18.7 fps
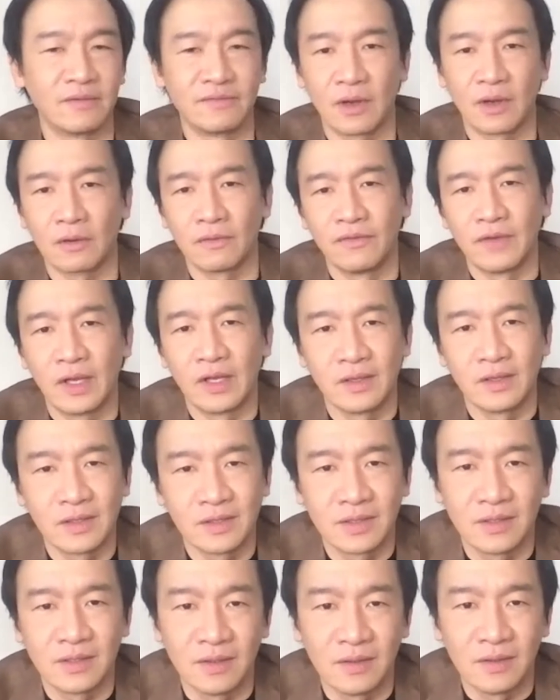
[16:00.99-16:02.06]
of Darth Vader
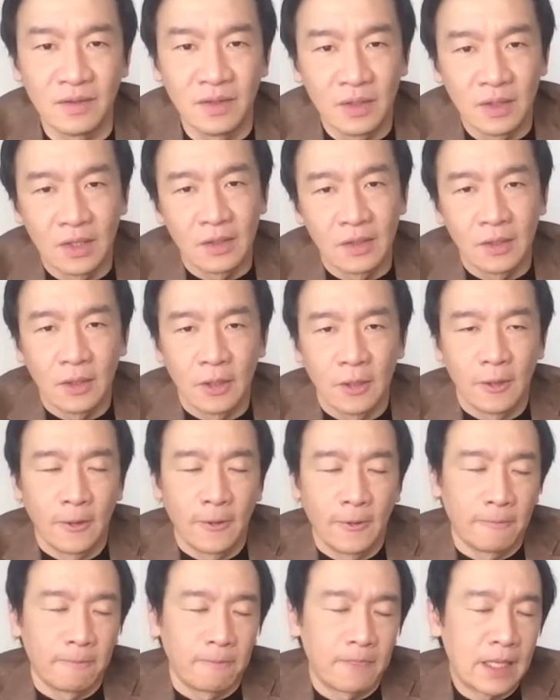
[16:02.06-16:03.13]
to
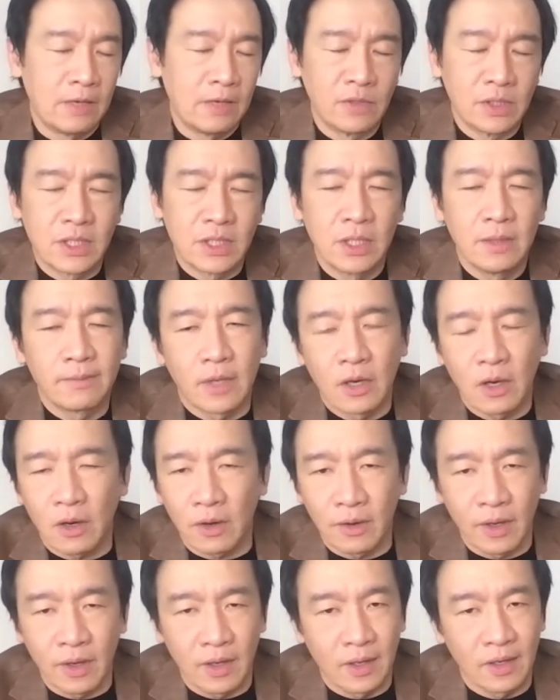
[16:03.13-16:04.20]
even Tim
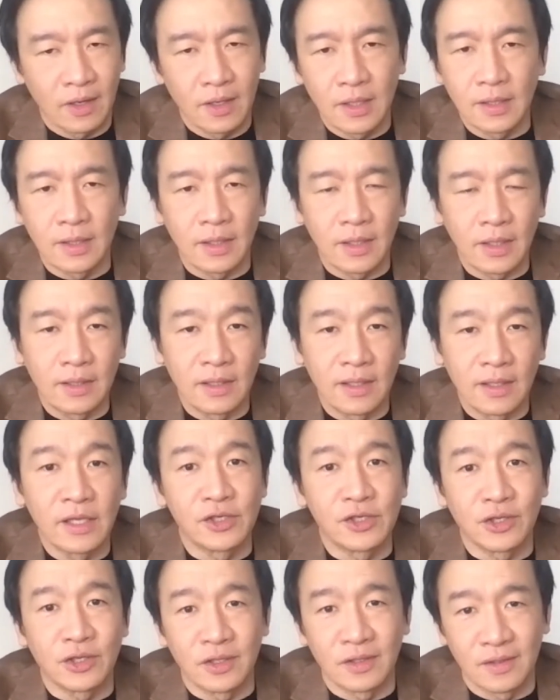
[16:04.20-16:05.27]
Curry in, in
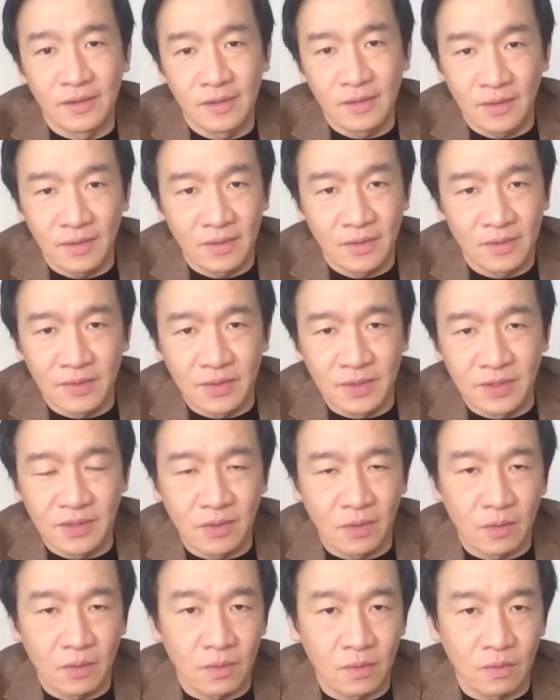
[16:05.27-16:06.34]
Legend, which is
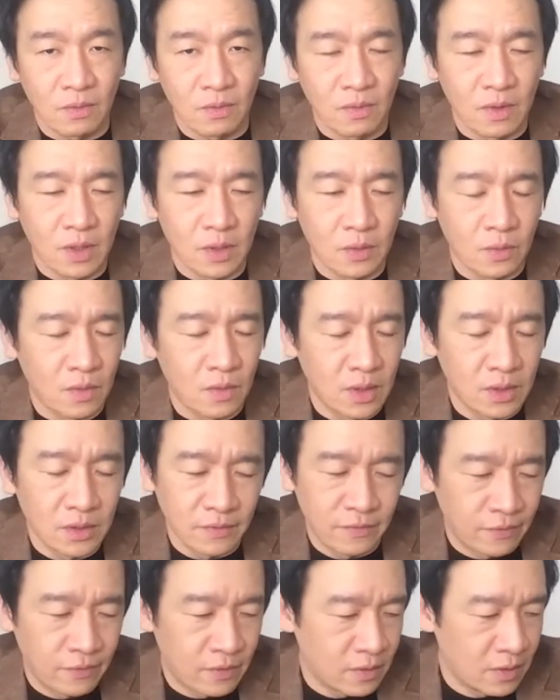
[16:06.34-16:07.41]
so wa-
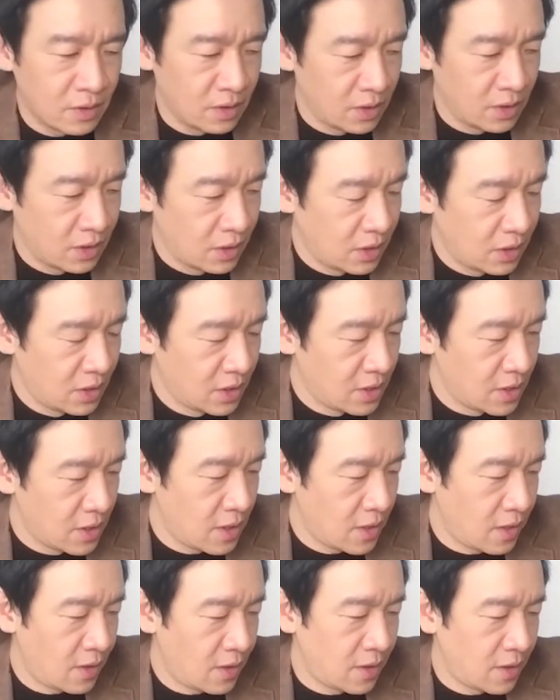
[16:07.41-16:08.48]
wonderful,
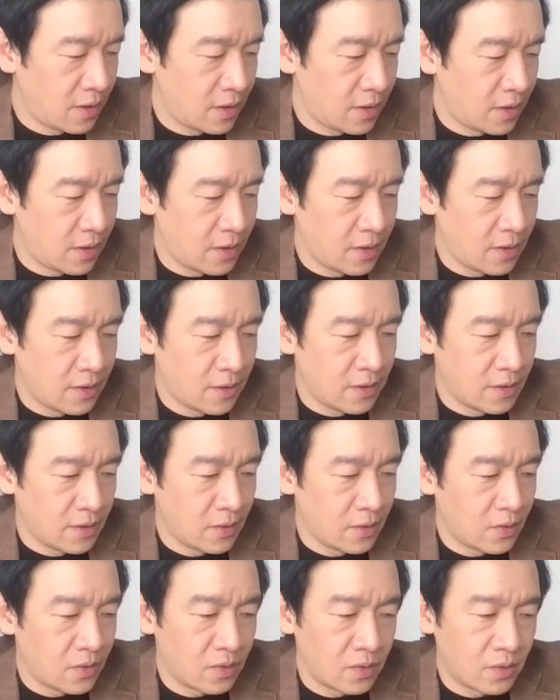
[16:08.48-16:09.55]
uh,
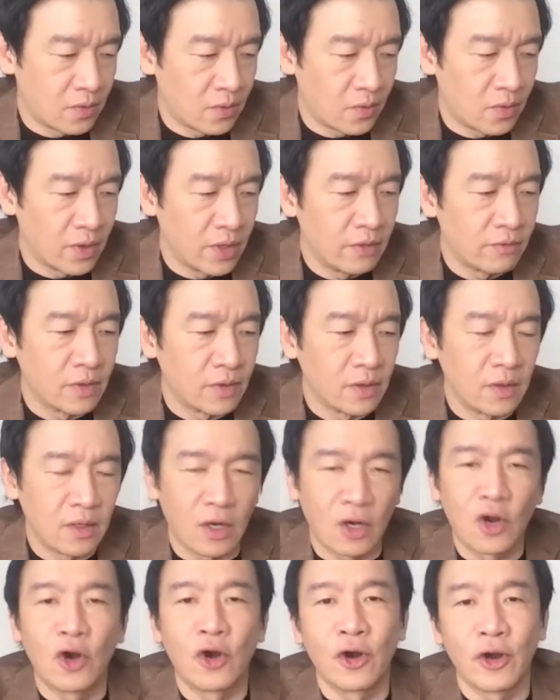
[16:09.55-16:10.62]
or or even the
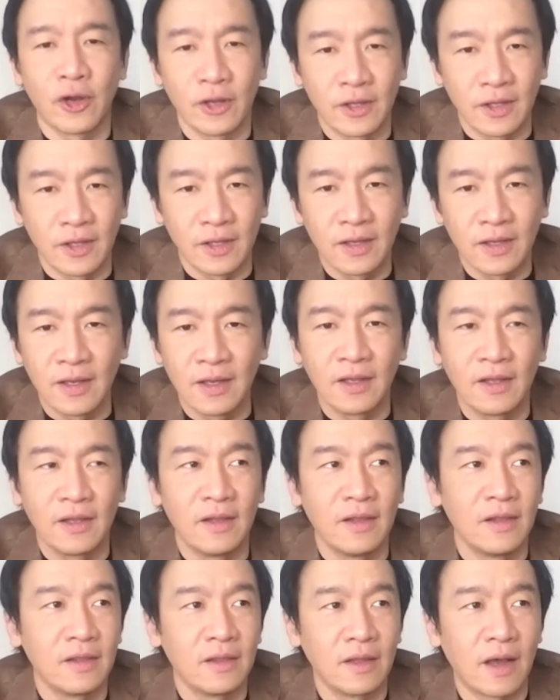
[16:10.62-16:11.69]
Kurgan
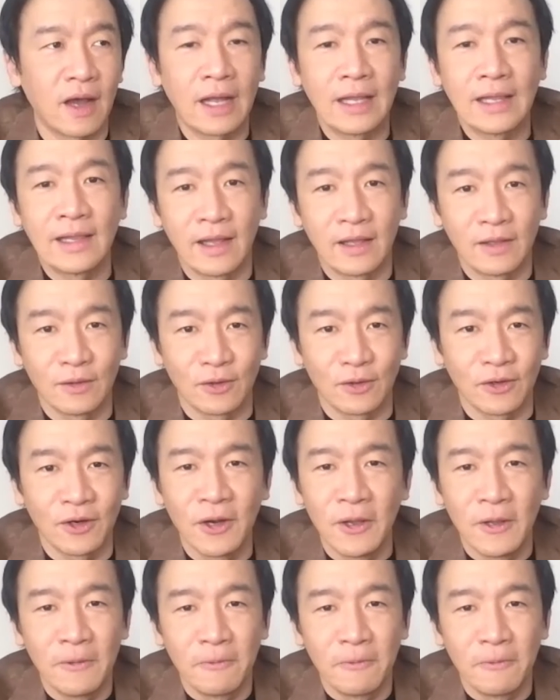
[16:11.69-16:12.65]
in Highlander.